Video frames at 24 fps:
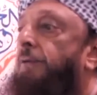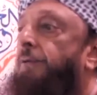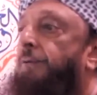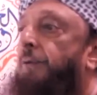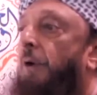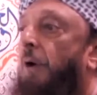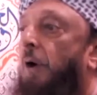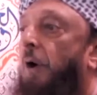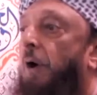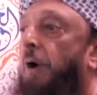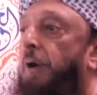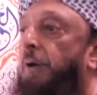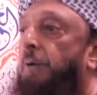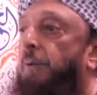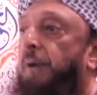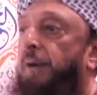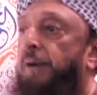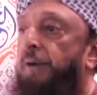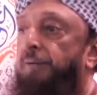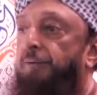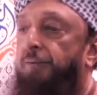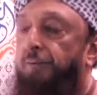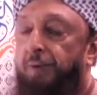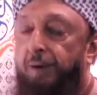is joined
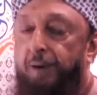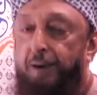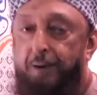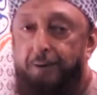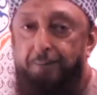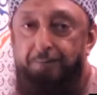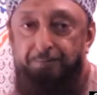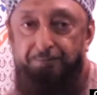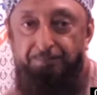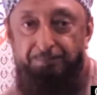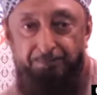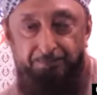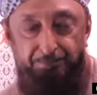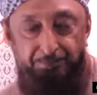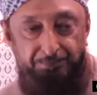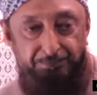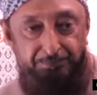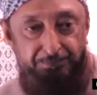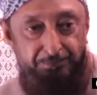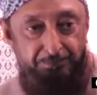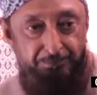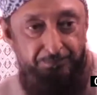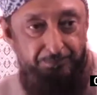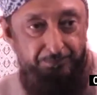with Israel
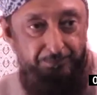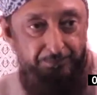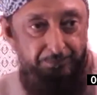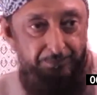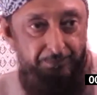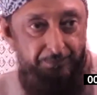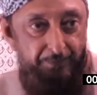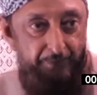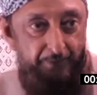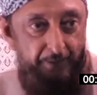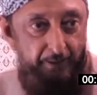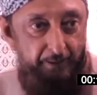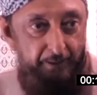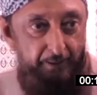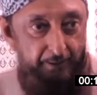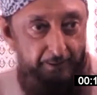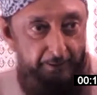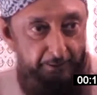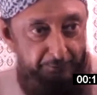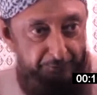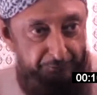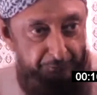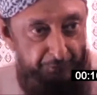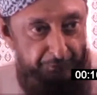
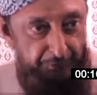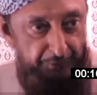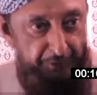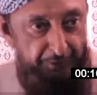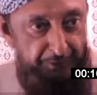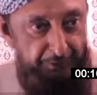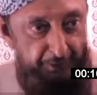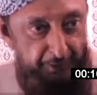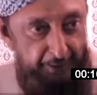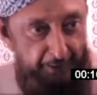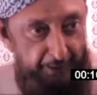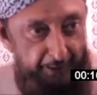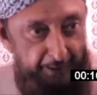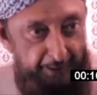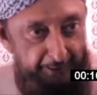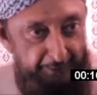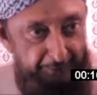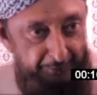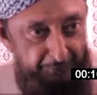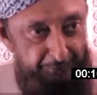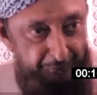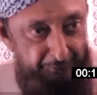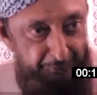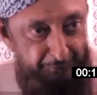in a strategic
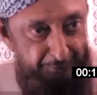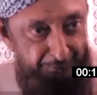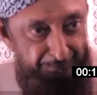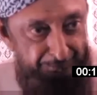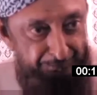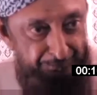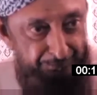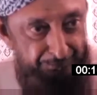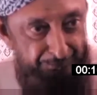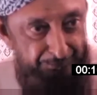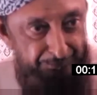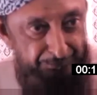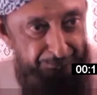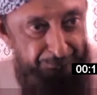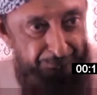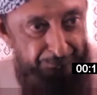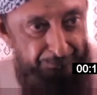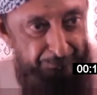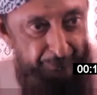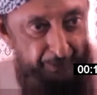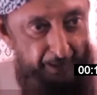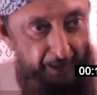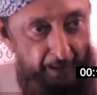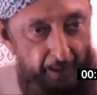alliance.
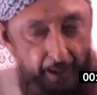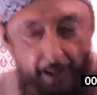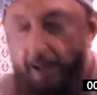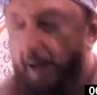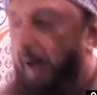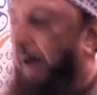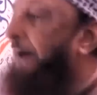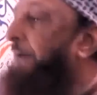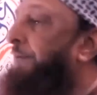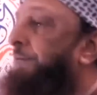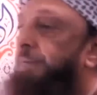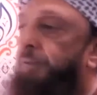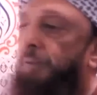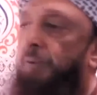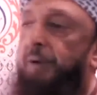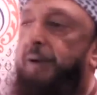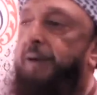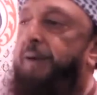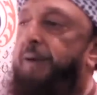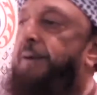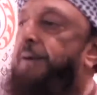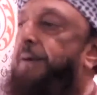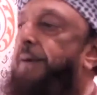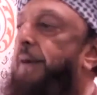And
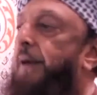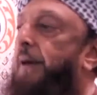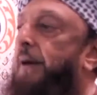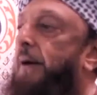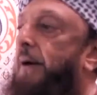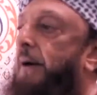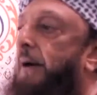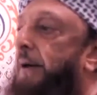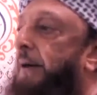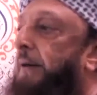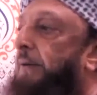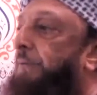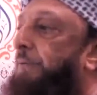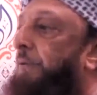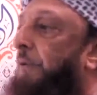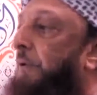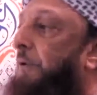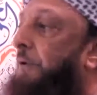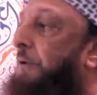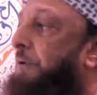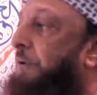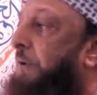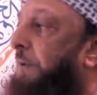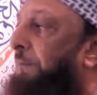so India is
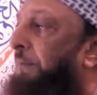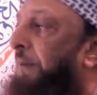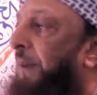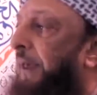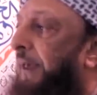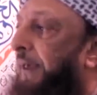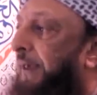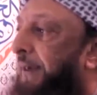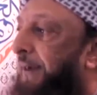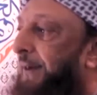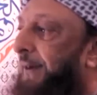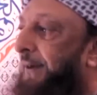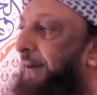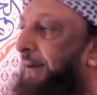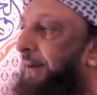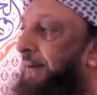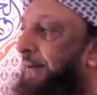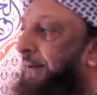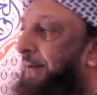going to play